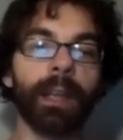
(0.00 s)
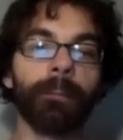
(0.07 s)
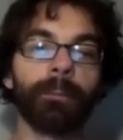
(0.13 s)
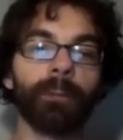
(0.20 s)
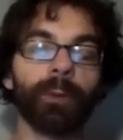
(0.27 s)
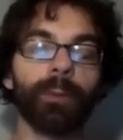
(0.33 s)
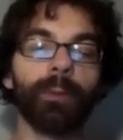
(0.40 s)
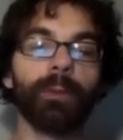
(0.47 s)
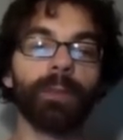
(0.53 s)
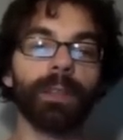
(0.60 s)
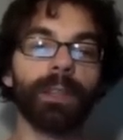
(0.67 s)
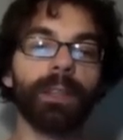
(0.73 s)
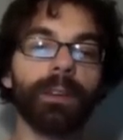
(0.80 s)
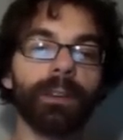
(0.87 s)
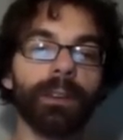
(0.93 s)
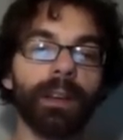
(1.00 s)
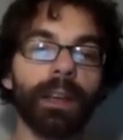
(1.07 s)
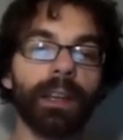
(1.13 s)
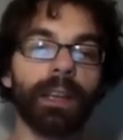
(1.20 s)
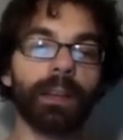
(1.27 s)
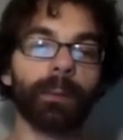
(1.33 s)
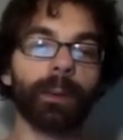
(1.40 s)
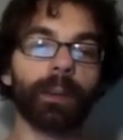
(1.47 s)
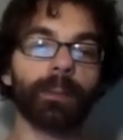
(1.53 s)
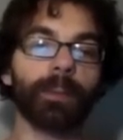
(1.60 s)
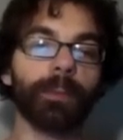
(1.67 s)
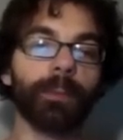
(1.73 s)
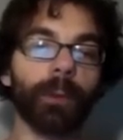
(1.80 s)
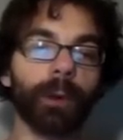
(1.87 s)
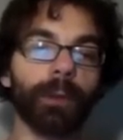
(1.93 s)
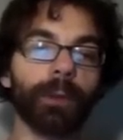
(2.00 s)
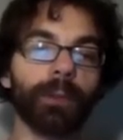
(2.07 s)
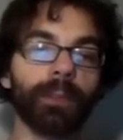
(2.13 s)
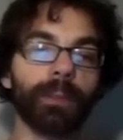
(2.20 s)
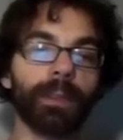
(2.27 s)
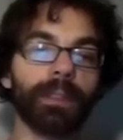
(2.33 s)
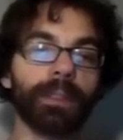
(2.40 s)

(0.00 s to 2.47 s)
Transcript: So we move it here, and whereas before it used to be